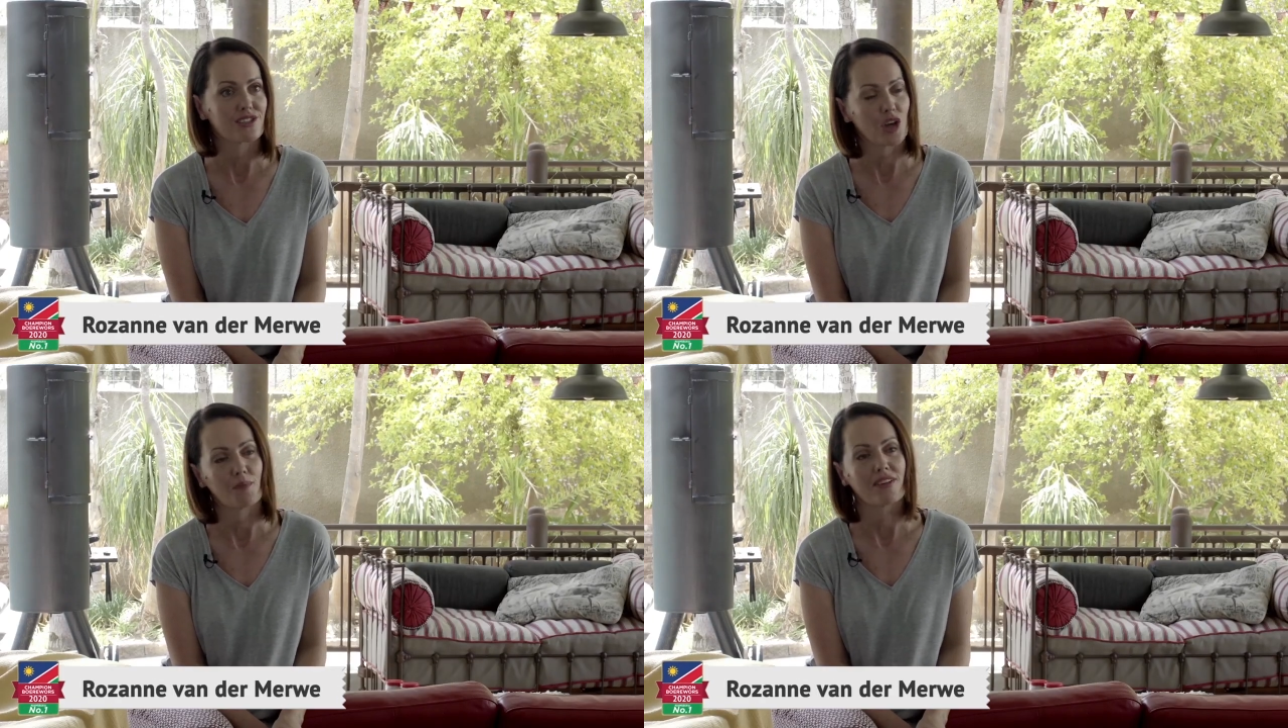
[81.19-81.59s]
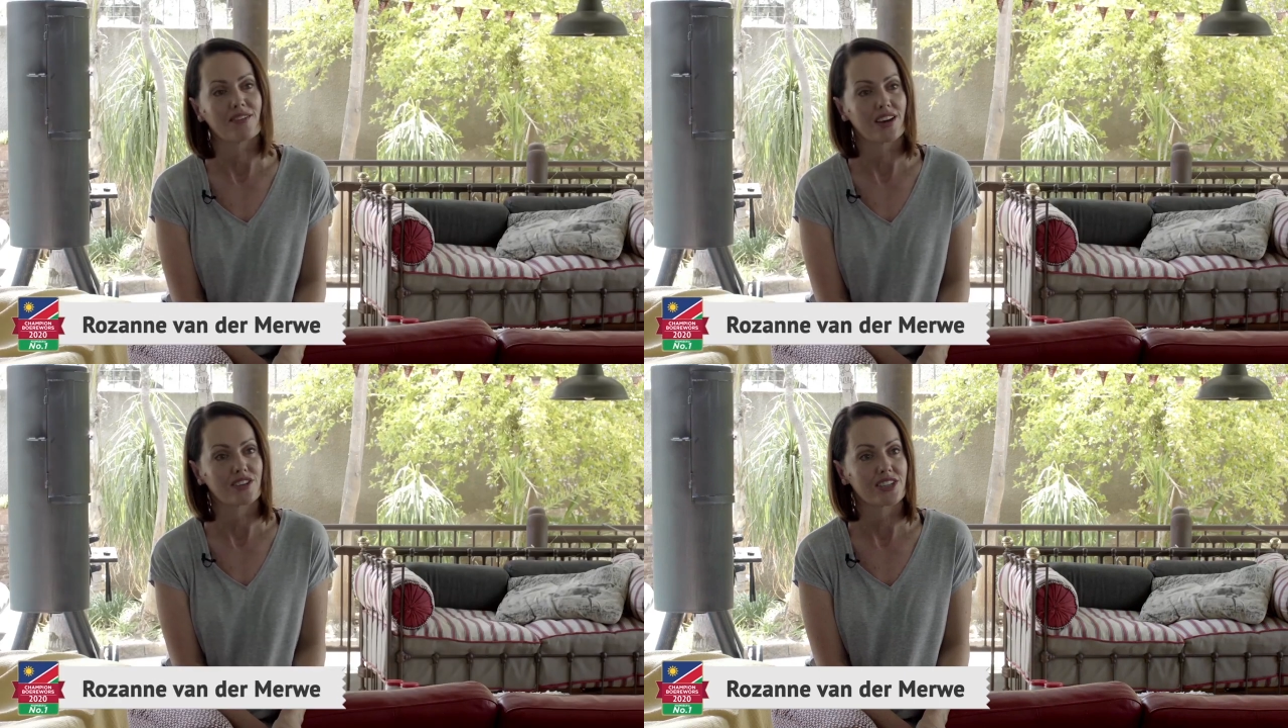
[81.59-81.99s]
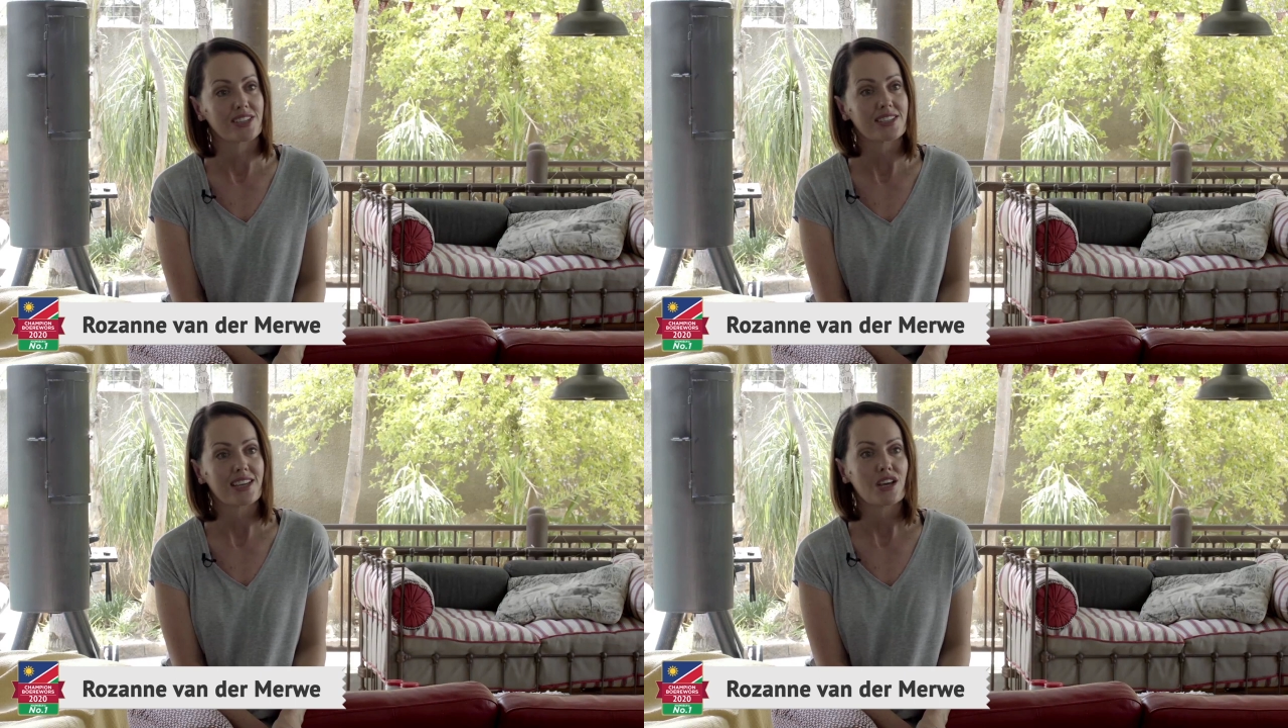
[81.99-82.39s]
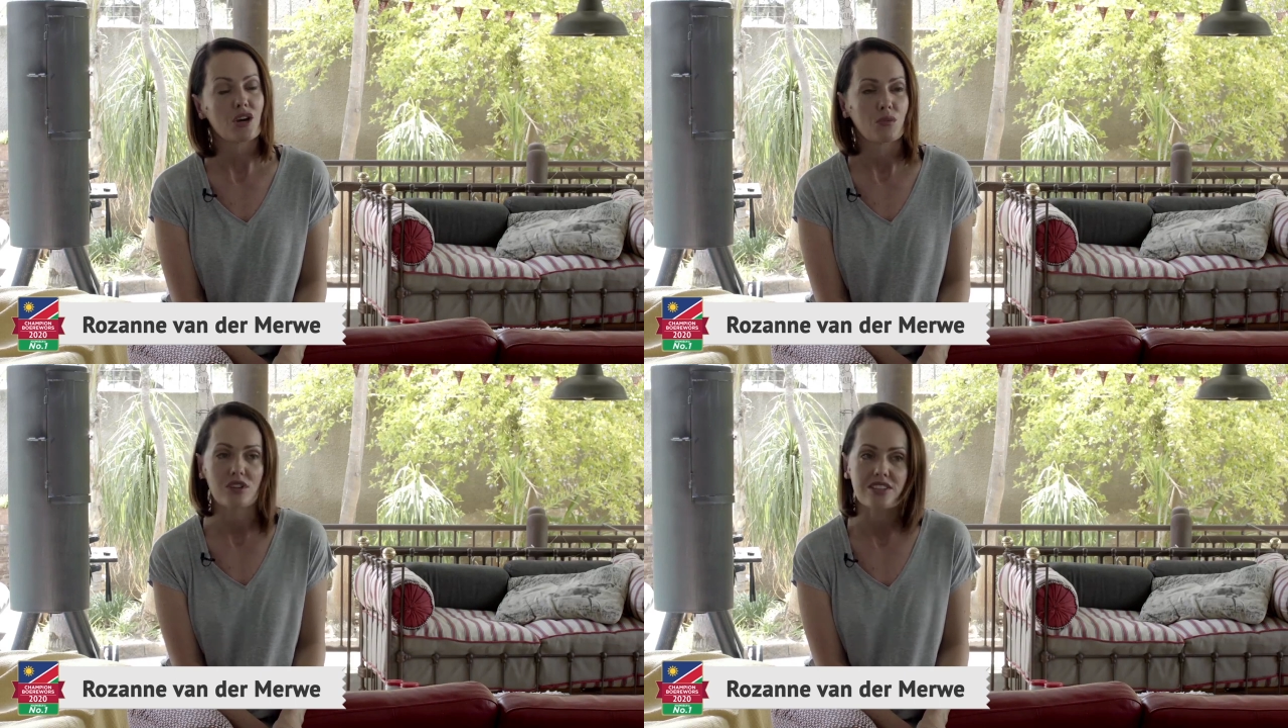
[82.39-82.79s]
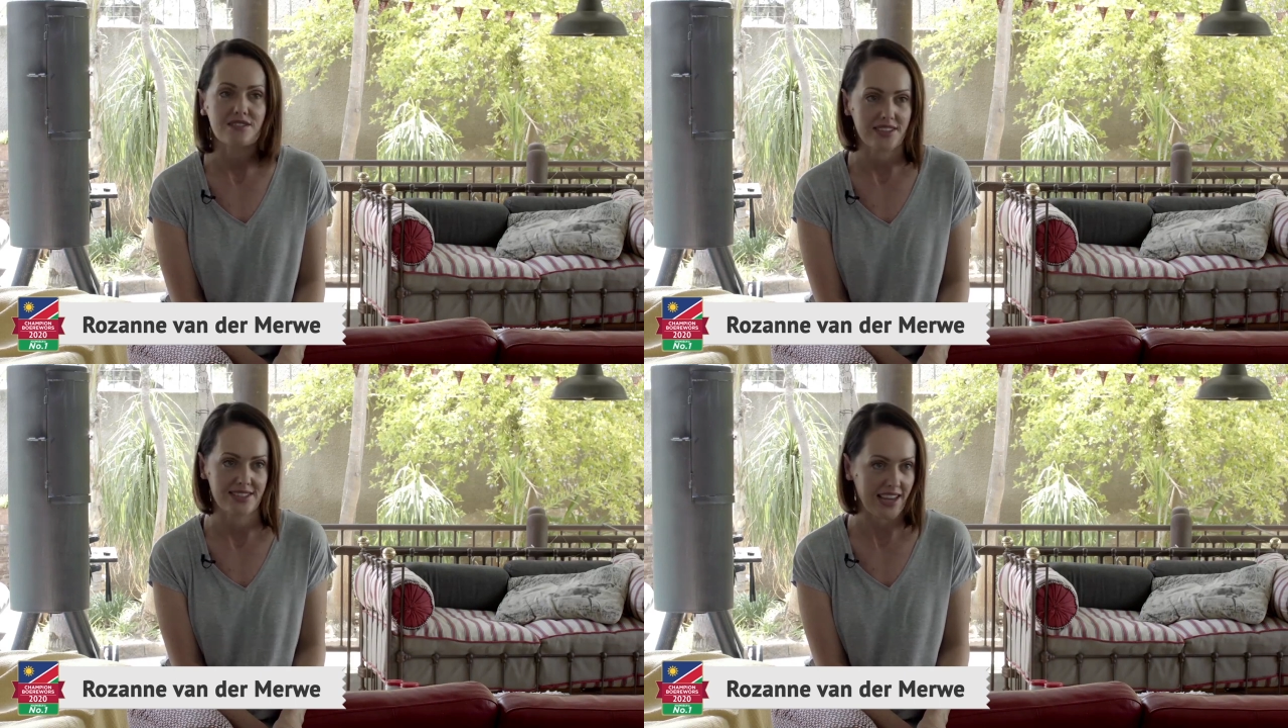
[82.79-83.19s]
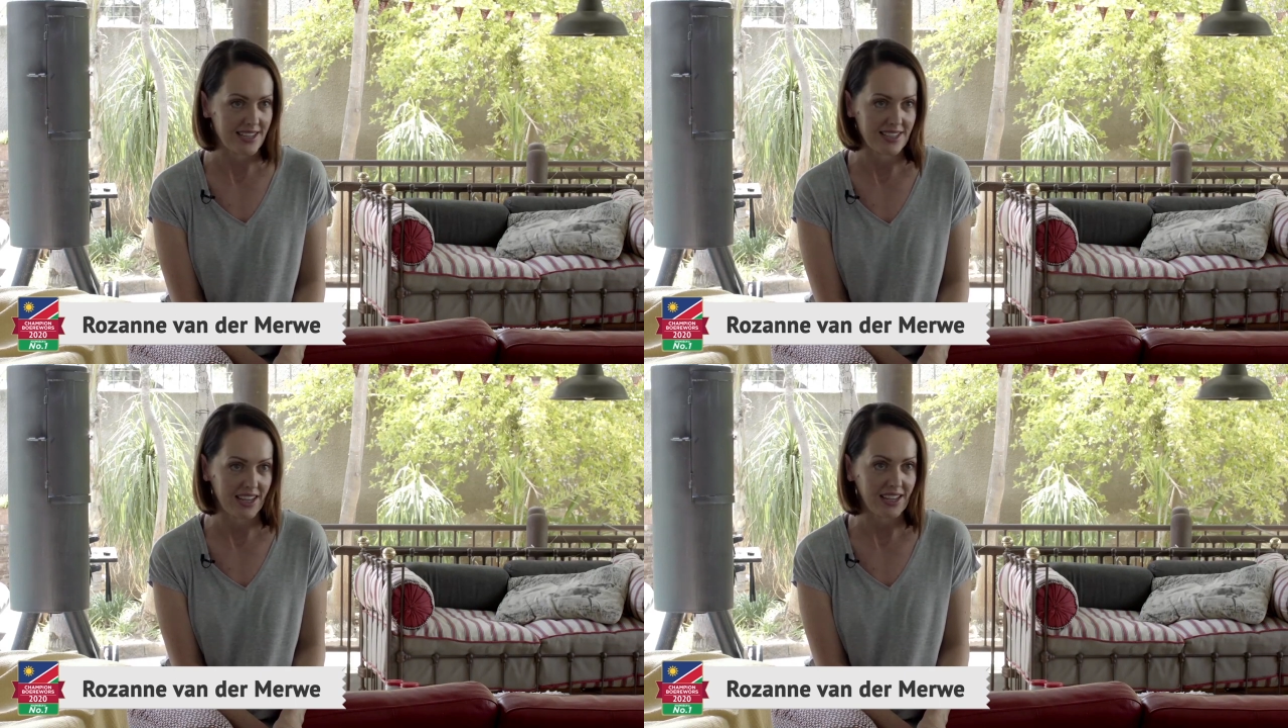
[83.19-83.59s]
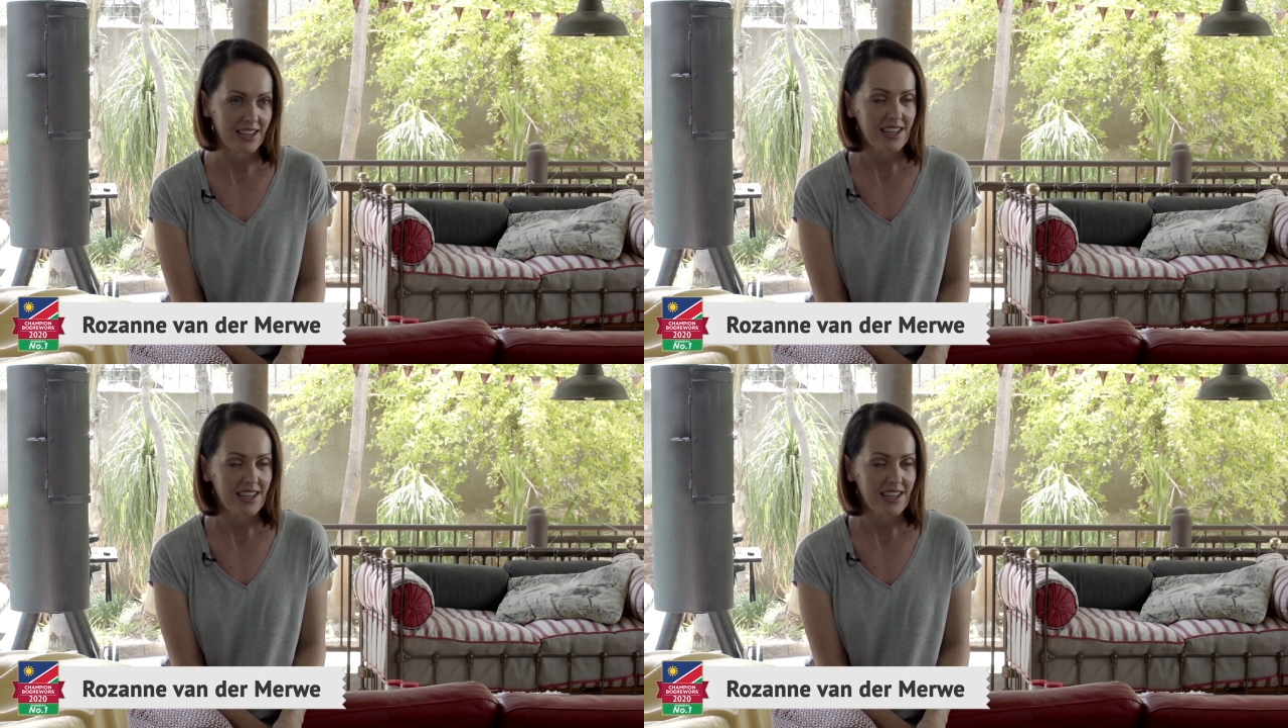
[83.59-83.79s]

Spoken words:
shopping vouchers, which is fantastic.